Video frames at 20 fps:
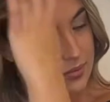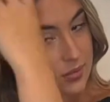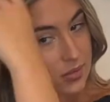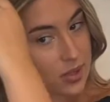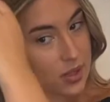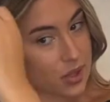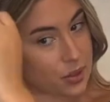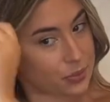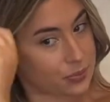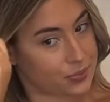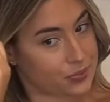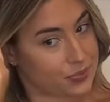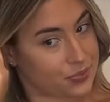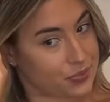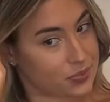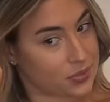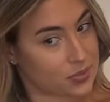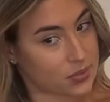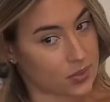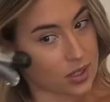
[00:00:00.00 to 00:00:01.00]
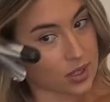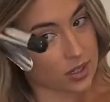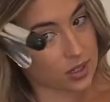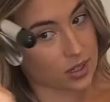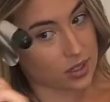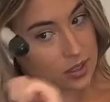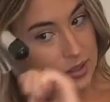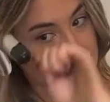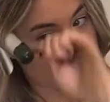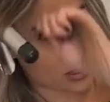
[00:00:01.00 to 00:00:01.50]
So I'm
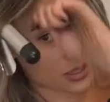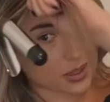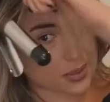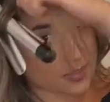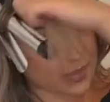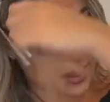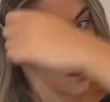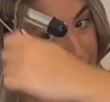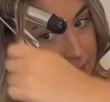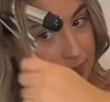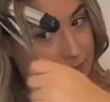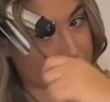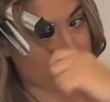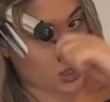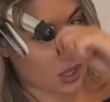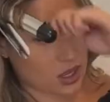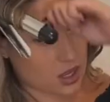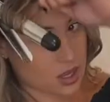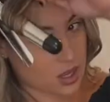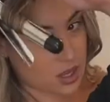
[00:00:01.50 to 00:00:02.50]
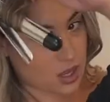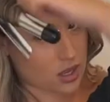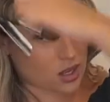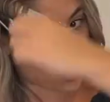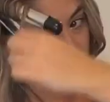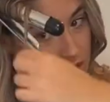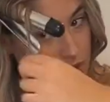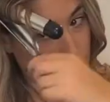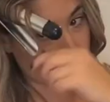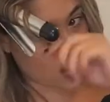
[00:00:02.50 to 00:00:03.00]
gonna do the same thing.
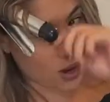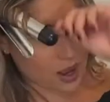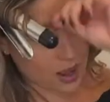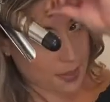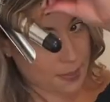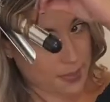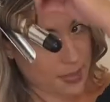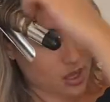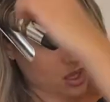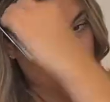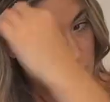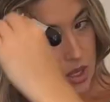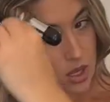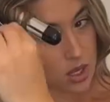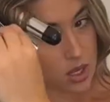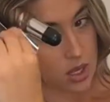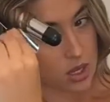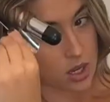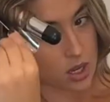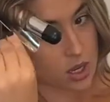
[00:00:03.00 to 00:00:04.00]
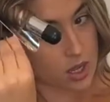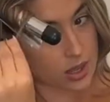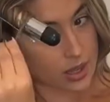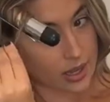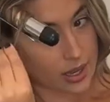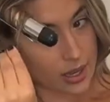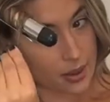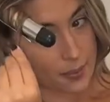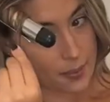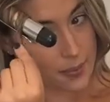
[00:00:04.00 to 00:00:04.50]
I wrap,
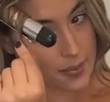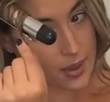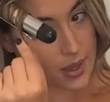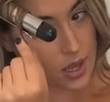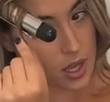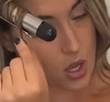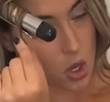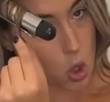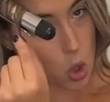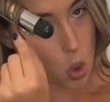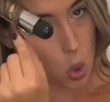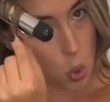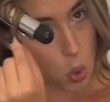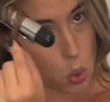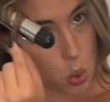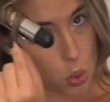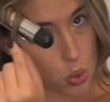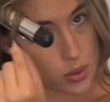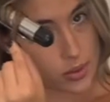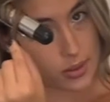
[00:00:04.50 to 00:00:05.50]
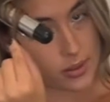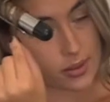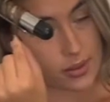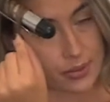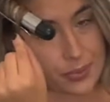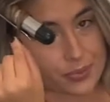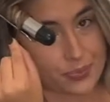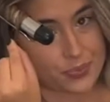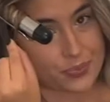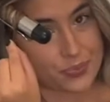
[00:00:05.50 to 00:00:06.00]
clamp, hold.
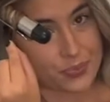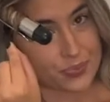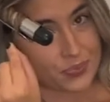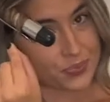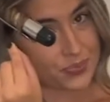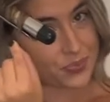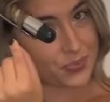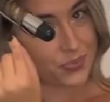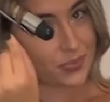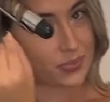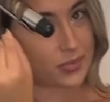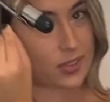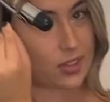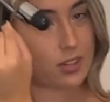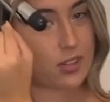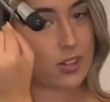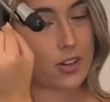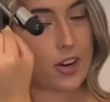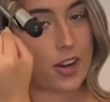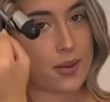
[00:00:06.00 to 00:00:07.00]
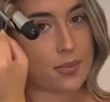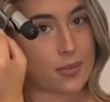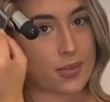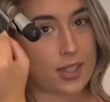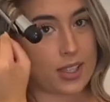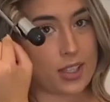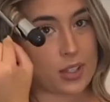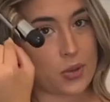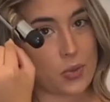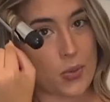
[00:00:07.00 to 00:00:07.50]
Sorry, I'm
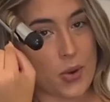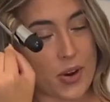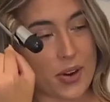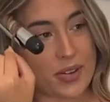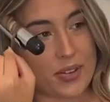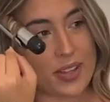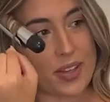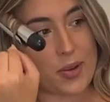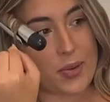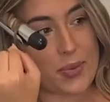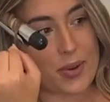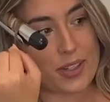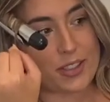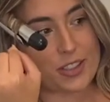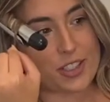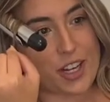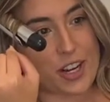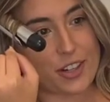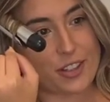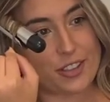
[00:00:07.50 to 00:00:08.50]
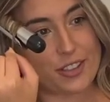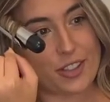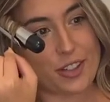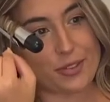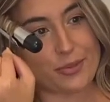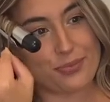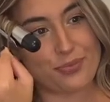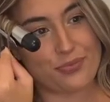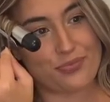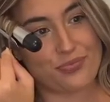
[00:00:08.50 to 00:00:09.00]
like wearing like a weird chair, so
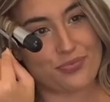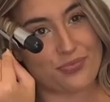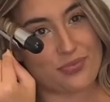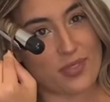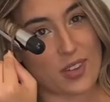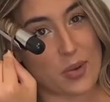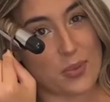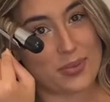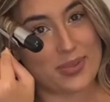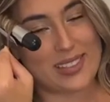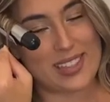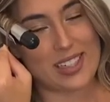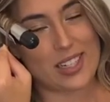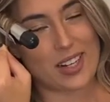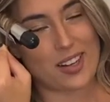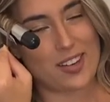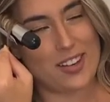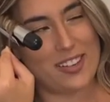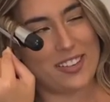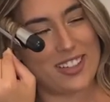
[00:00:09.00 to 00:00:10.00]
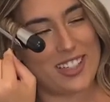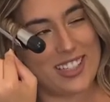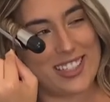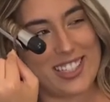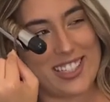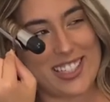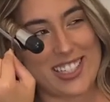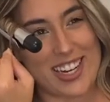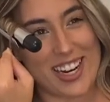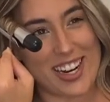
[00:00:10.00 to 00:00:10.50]
I'm sitting on a
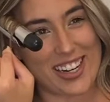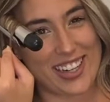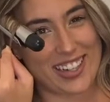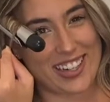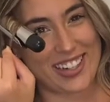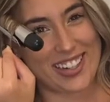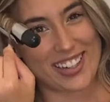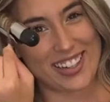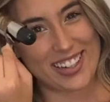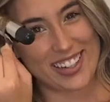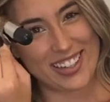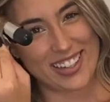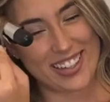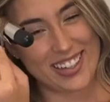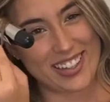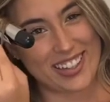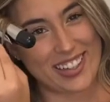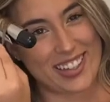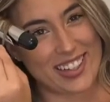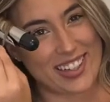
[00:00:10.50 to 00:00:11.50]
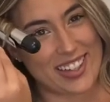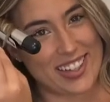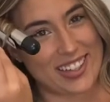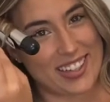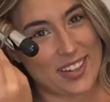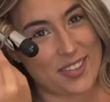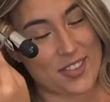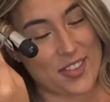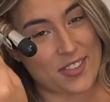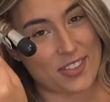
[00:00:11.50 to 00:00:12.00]
weird chair.
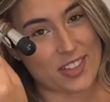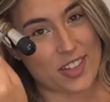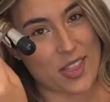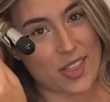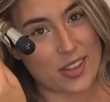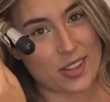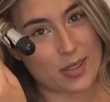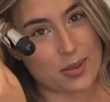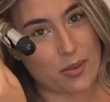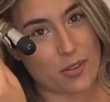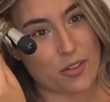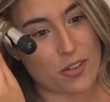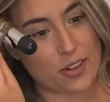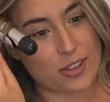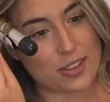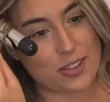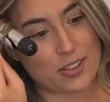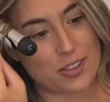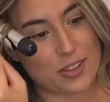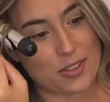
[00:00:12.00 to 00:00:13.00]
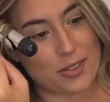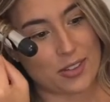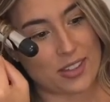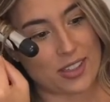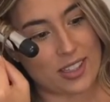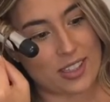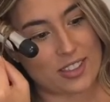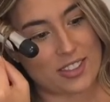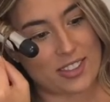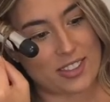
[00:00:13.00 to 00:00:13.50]
I've never done this before, so it's
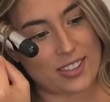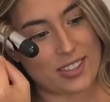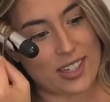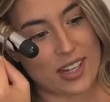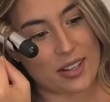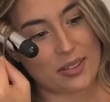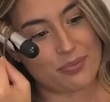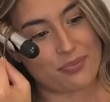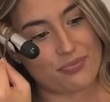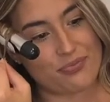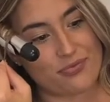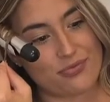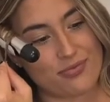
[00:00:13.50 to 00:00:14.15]
really interesting.